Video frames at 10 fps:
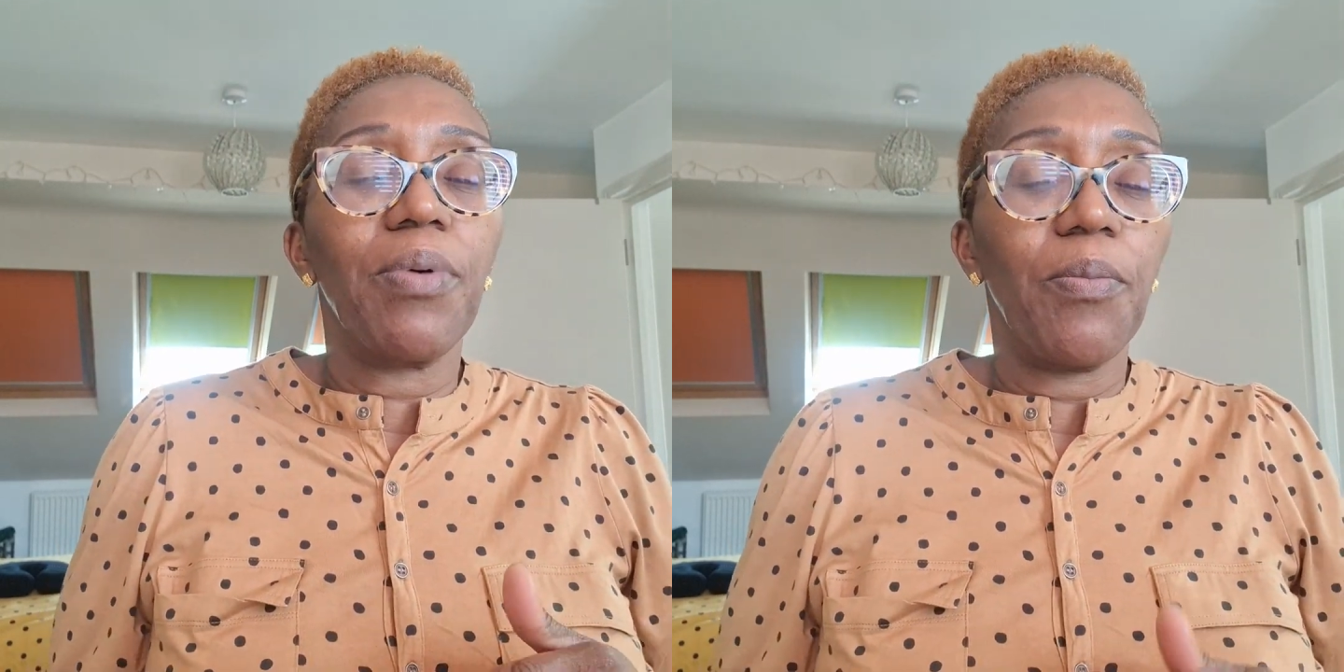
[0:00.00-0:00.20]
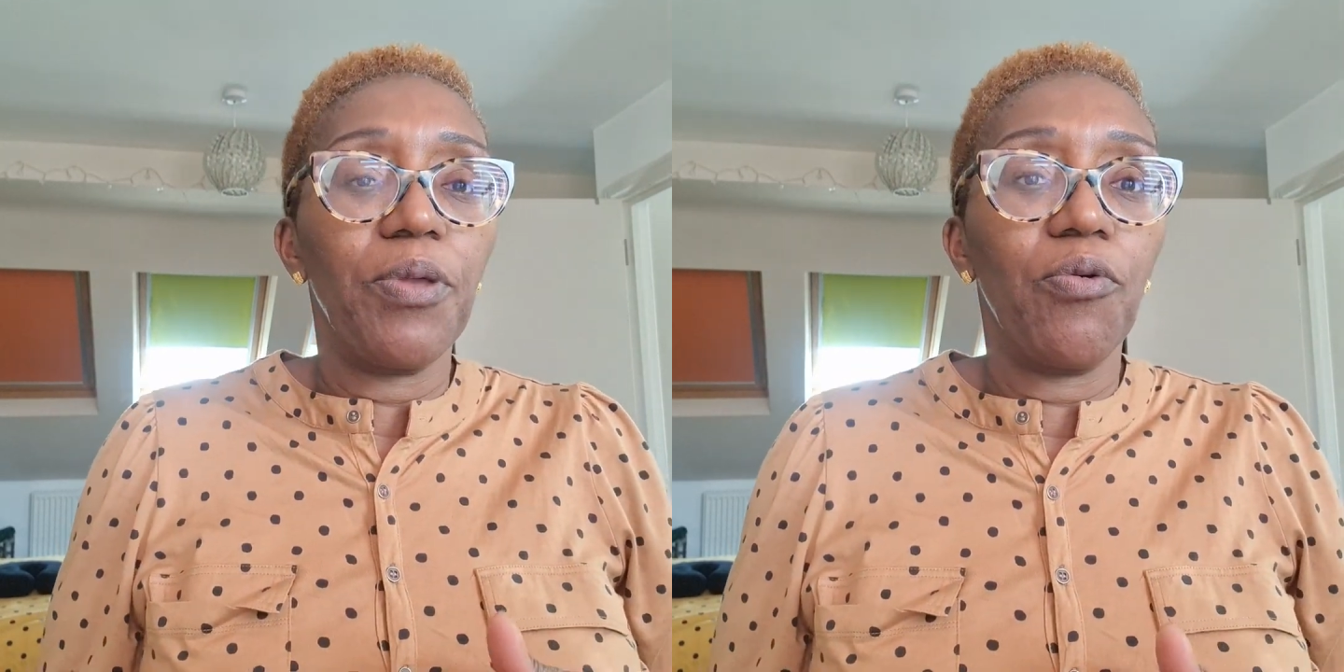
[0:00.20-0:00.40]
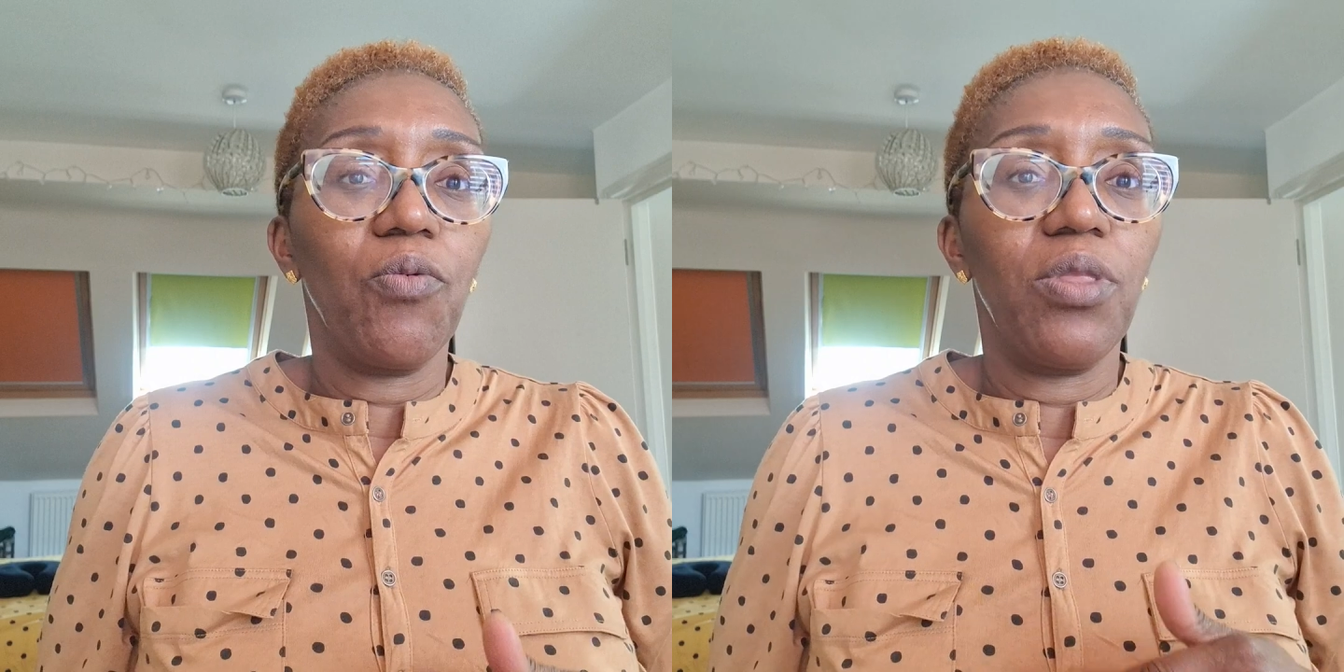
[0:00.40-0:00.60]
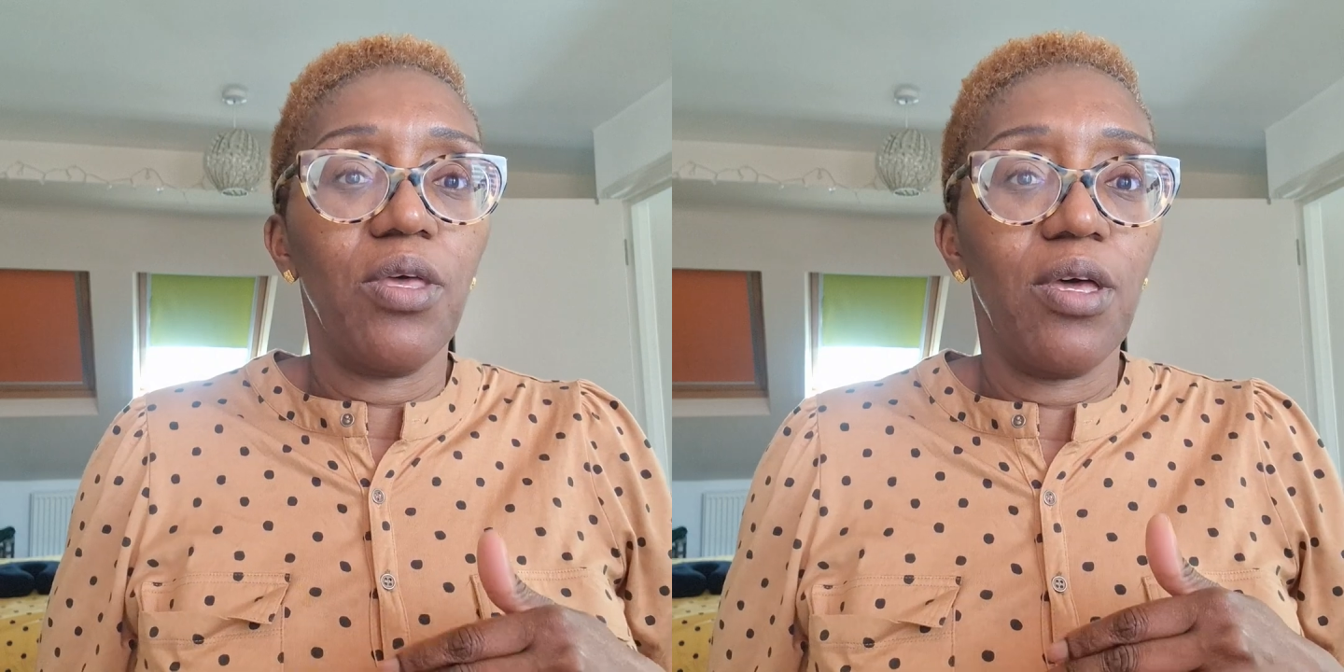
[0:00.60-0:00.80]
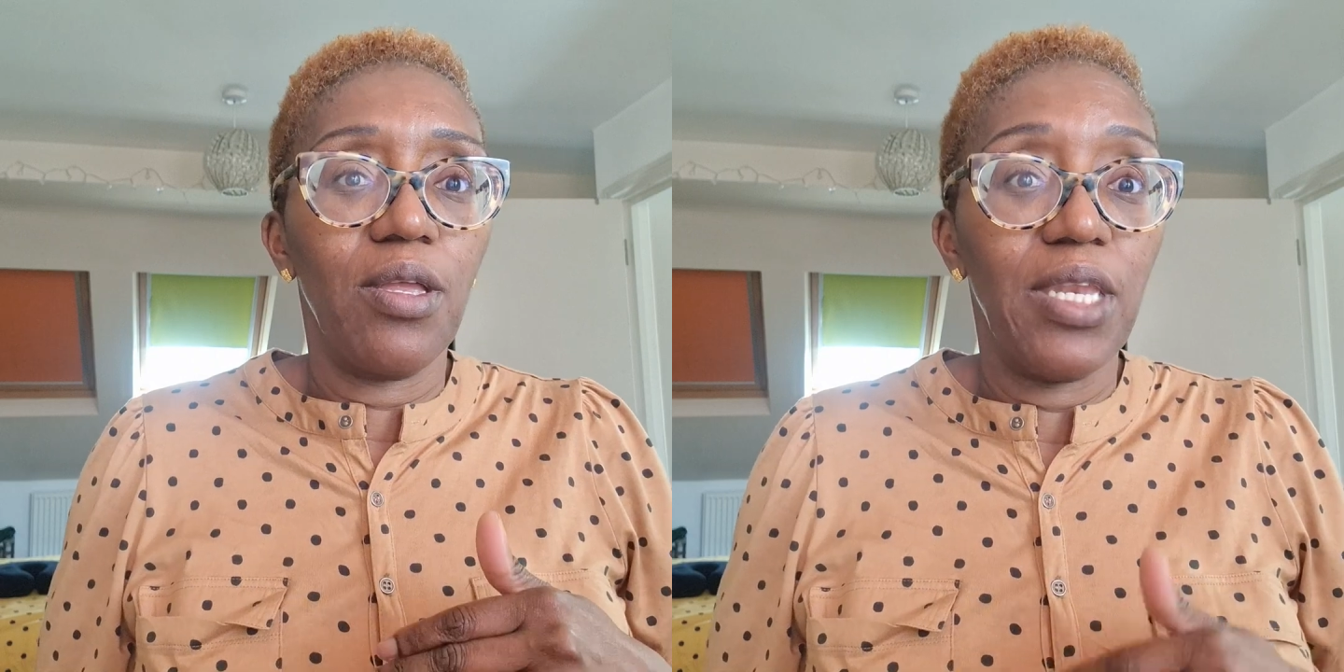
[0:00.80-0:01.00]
about people with a